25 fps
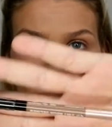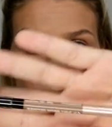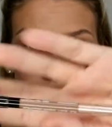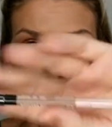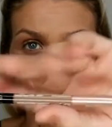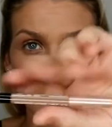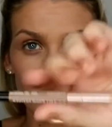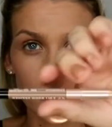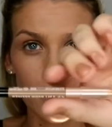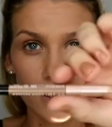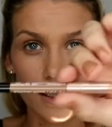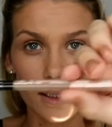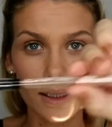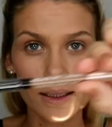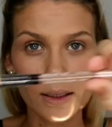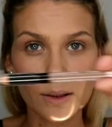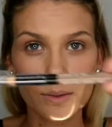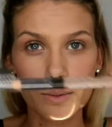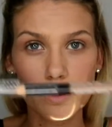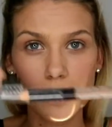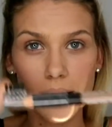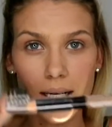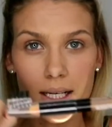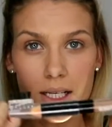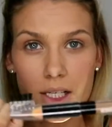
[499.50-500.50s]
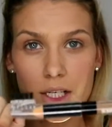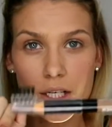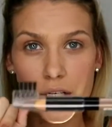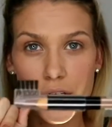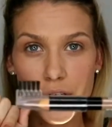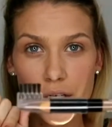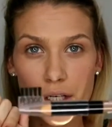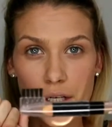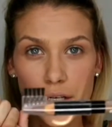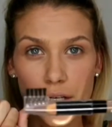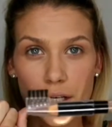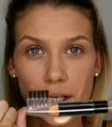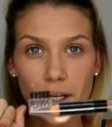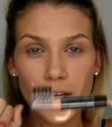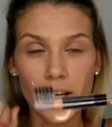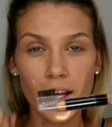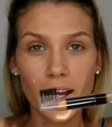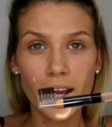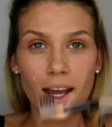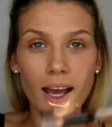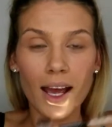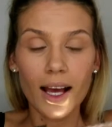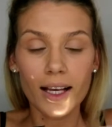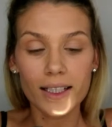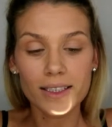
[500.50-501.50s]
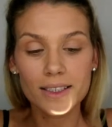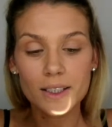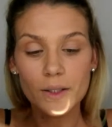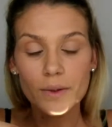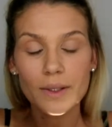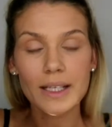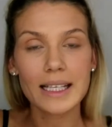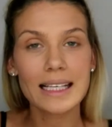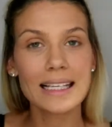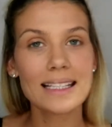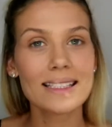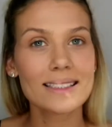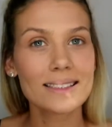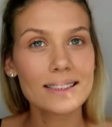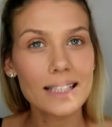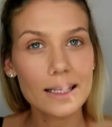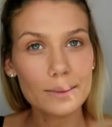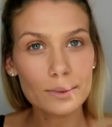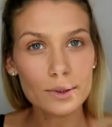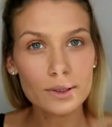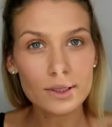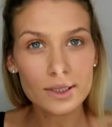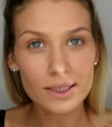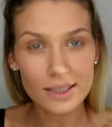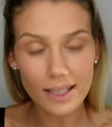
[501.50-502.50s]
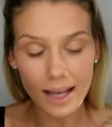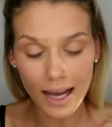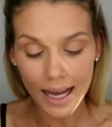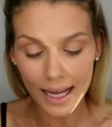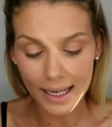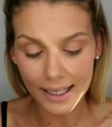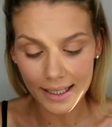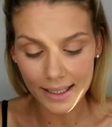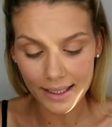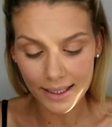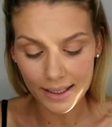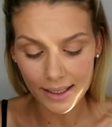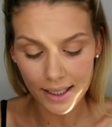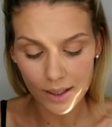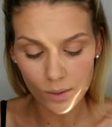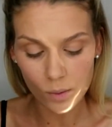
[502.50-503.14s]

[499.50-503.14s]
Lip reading: It's got a little brush. So it is double-sided.